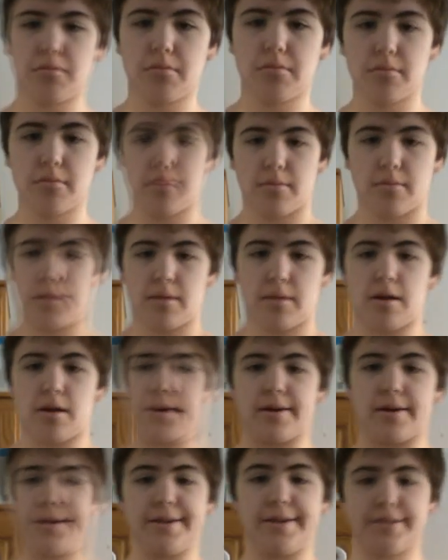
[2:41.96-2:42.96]
Alright, so
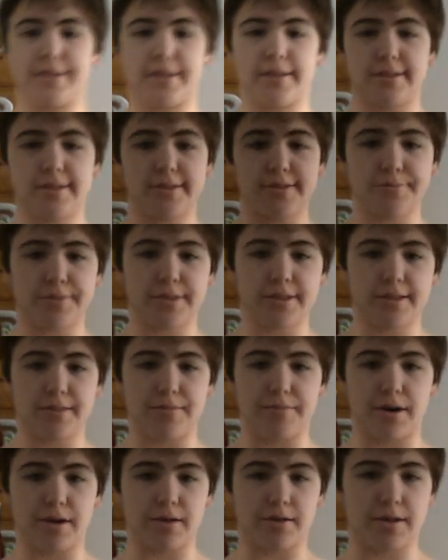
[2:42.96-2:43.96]
this is what the Model
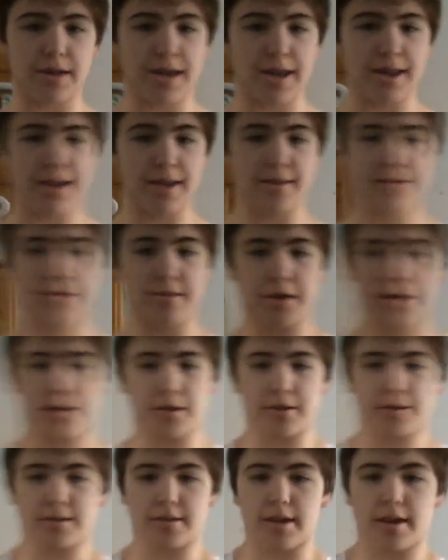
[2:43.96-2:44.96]
983 looks like.
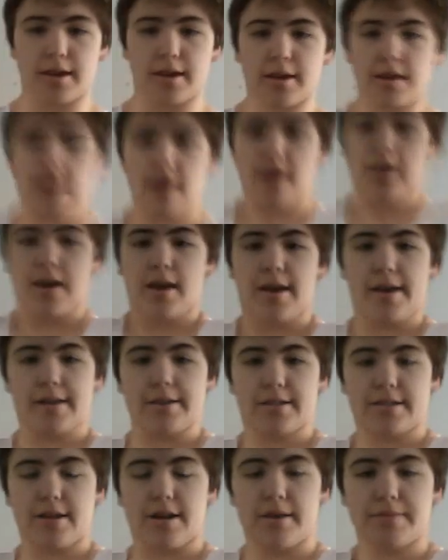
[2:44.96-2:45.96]
It stops
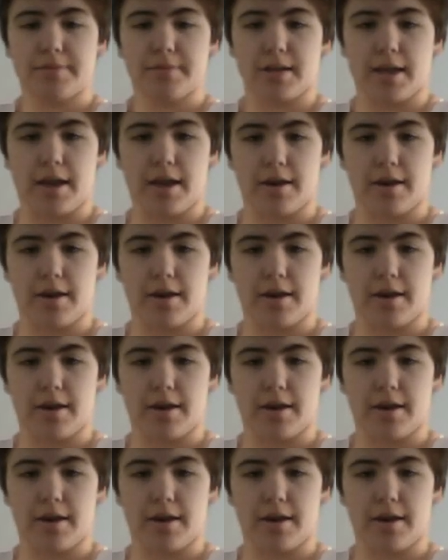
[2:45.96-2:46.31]
here,